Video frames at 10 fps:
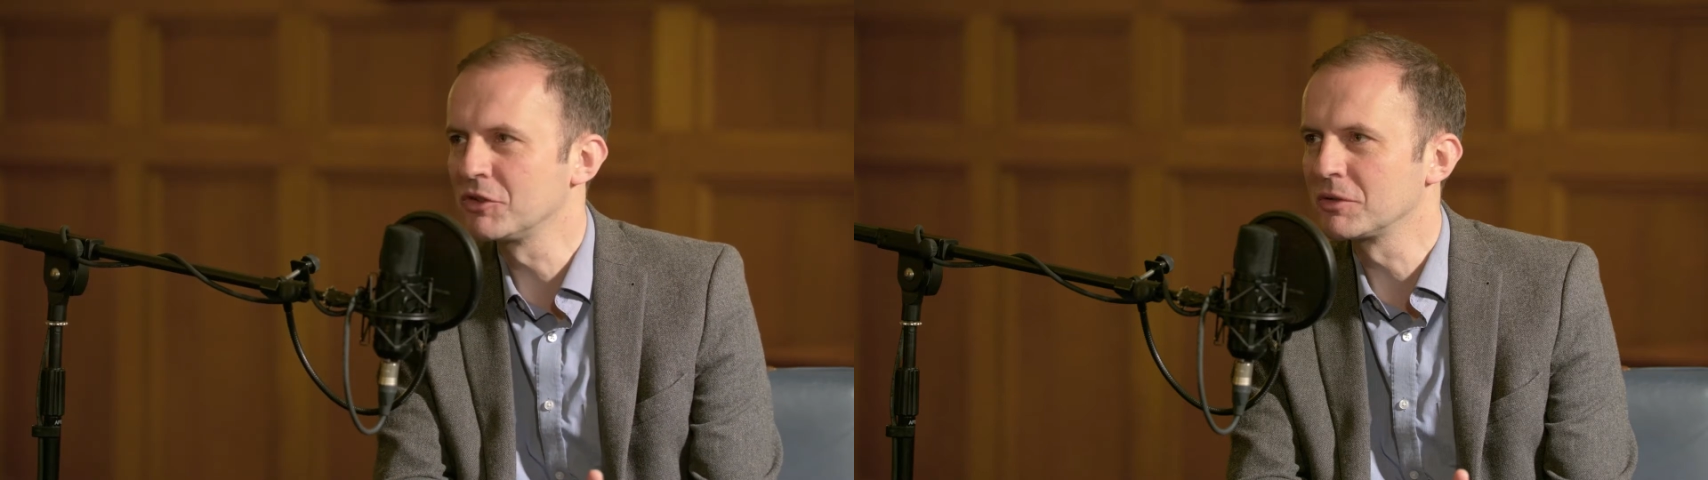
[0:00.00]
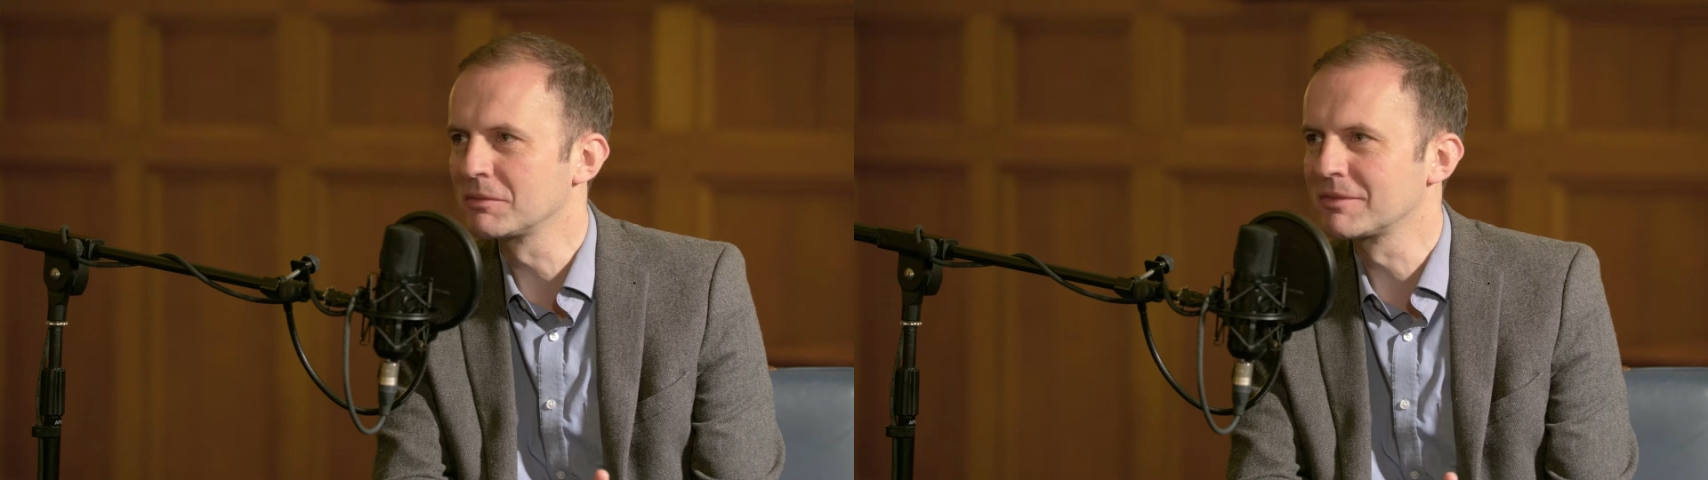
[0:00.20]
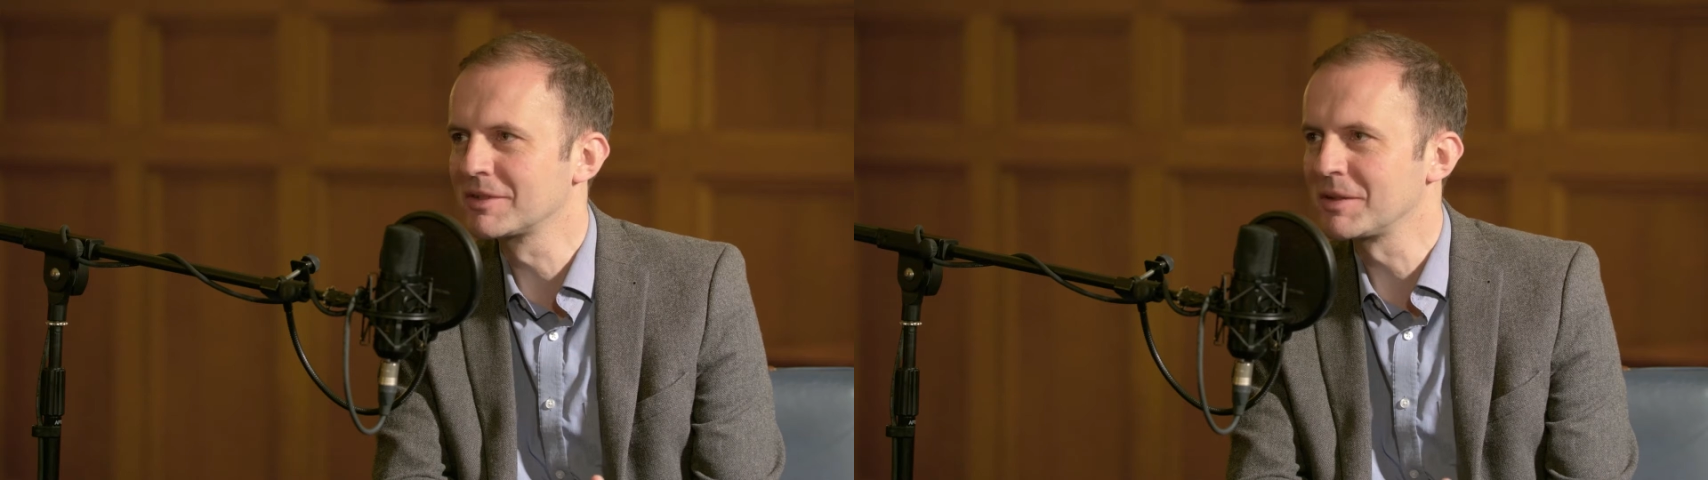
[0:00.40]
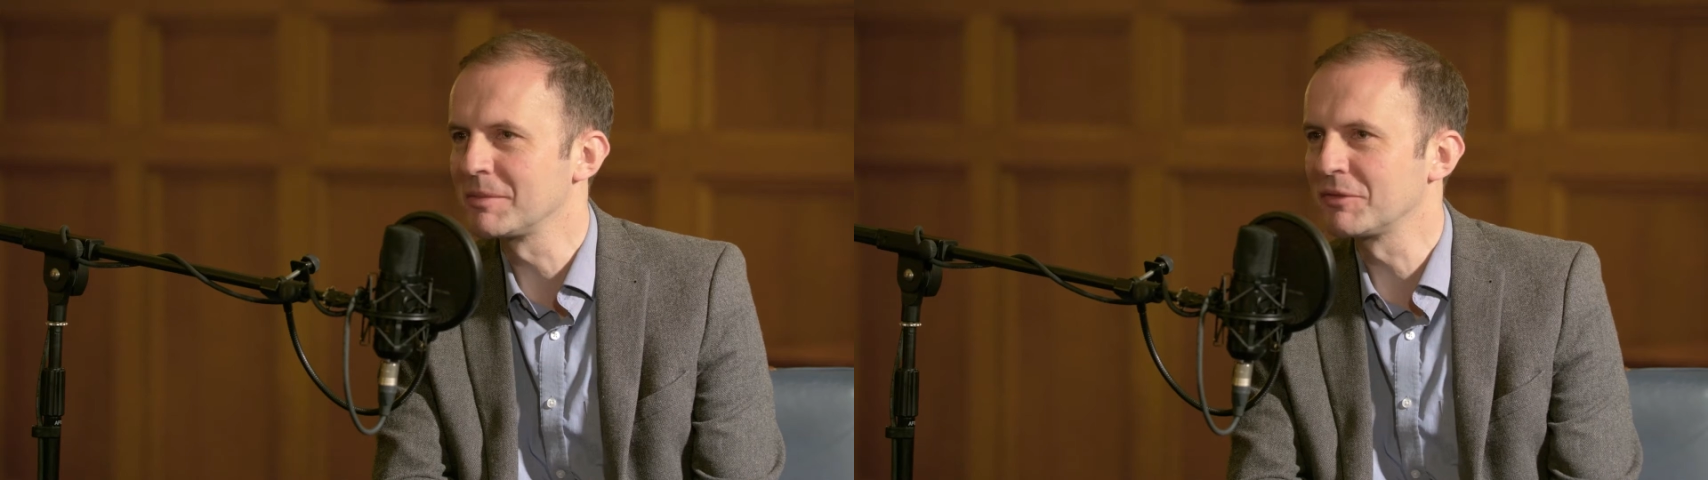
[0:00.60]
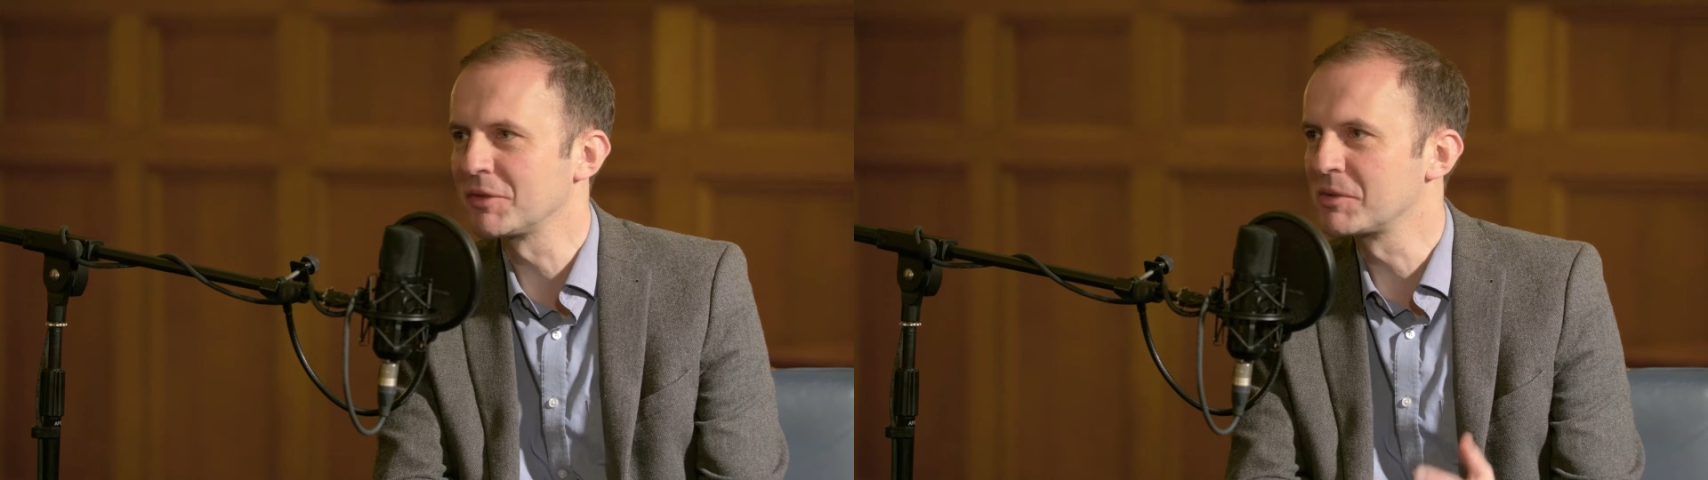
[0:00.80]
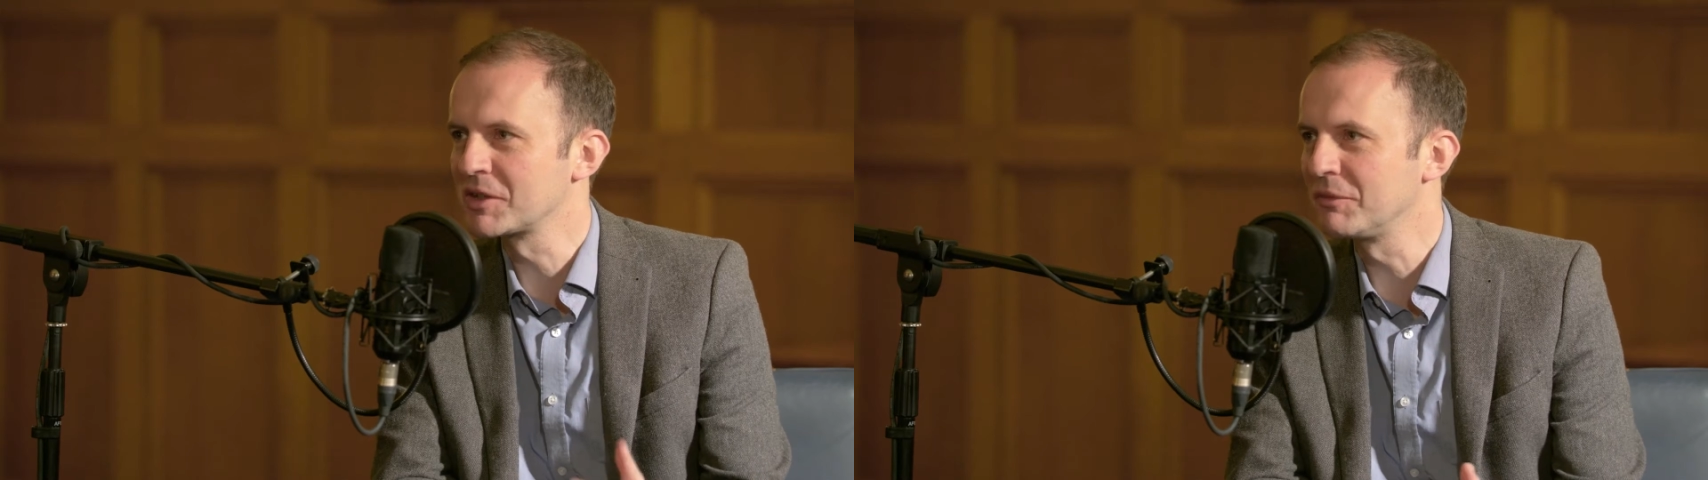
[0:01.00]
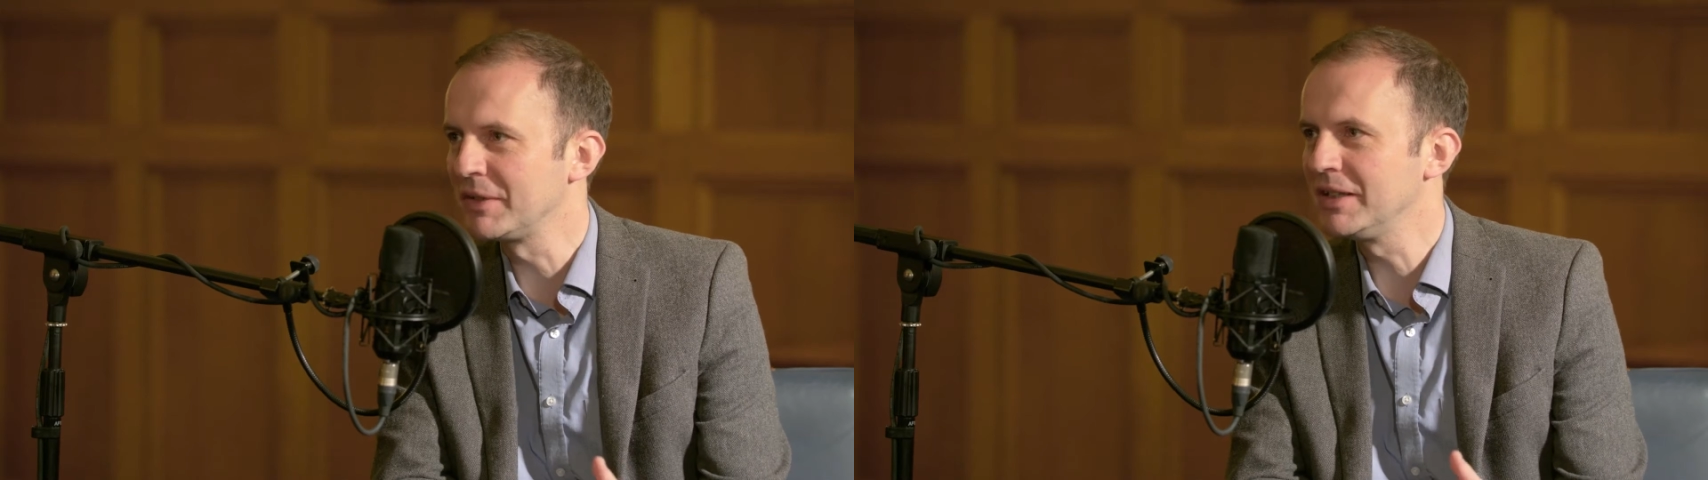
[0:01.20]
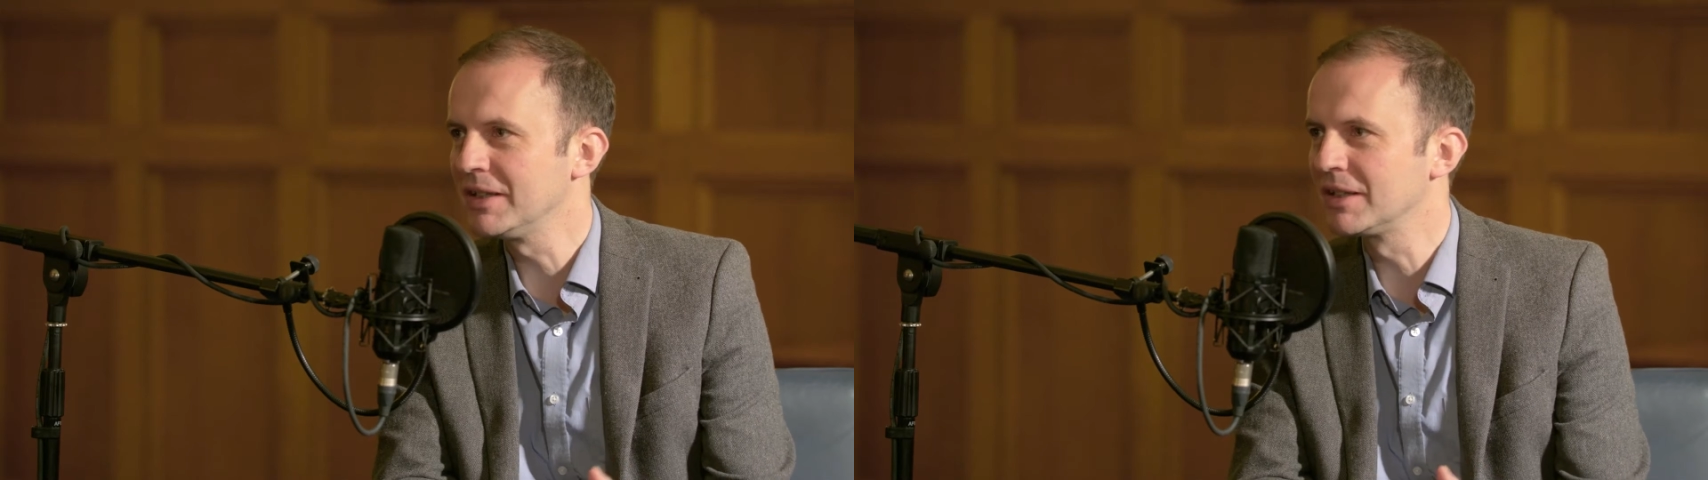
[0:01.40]
You're somebody from
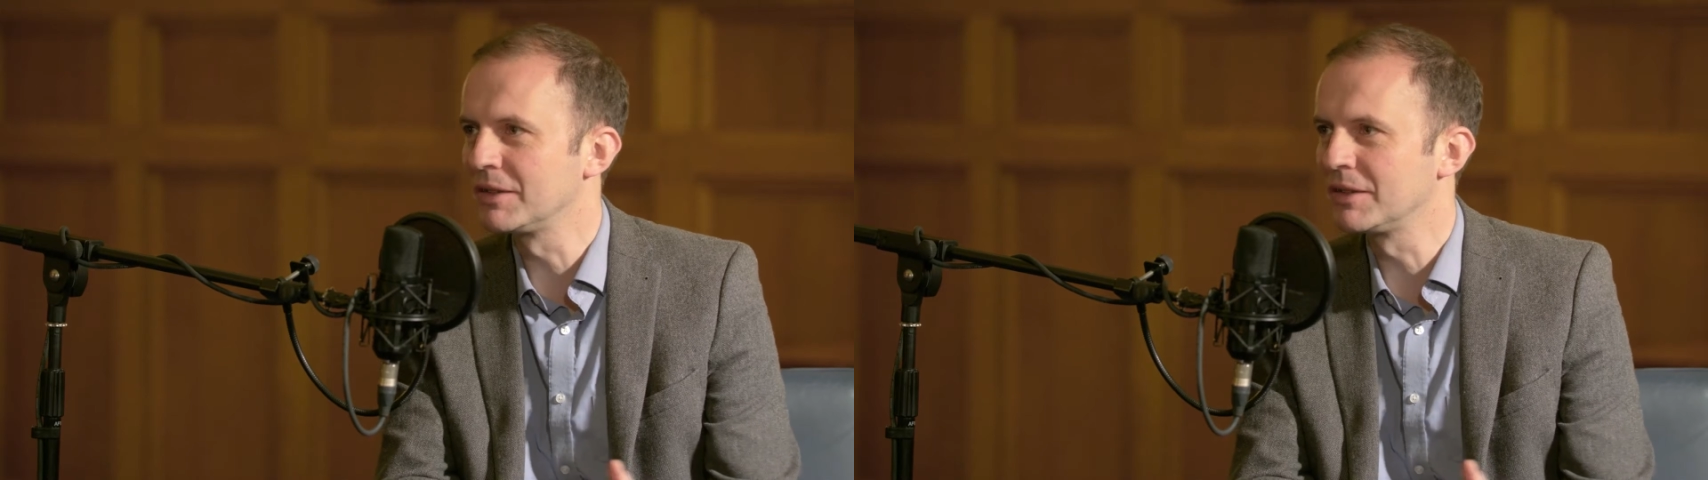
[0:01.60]
Slovenia